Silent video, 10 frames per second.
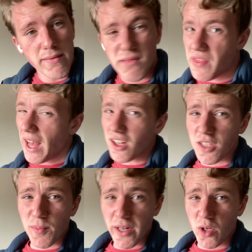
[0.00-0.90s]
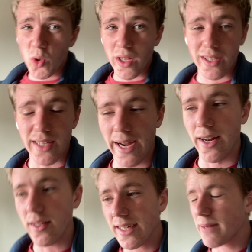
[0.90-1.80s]
that looks pretty cool outside.
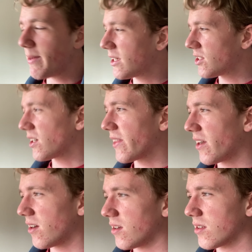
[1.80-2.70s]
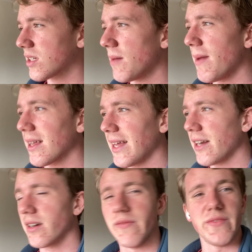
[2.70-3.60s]
I'll take a picture and then I'll come back
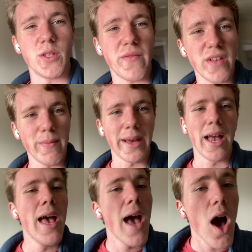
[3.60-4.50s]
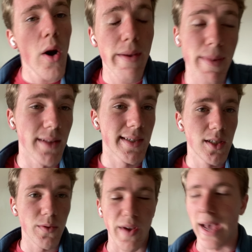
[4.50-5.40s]
later and do the filming. Oh, it melted
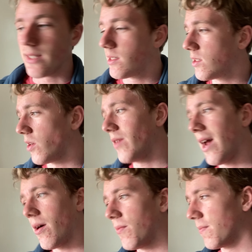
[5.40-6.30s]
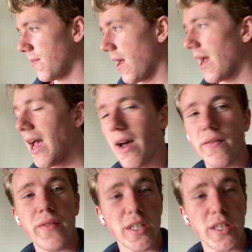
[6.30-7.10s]
too fast. So now I have this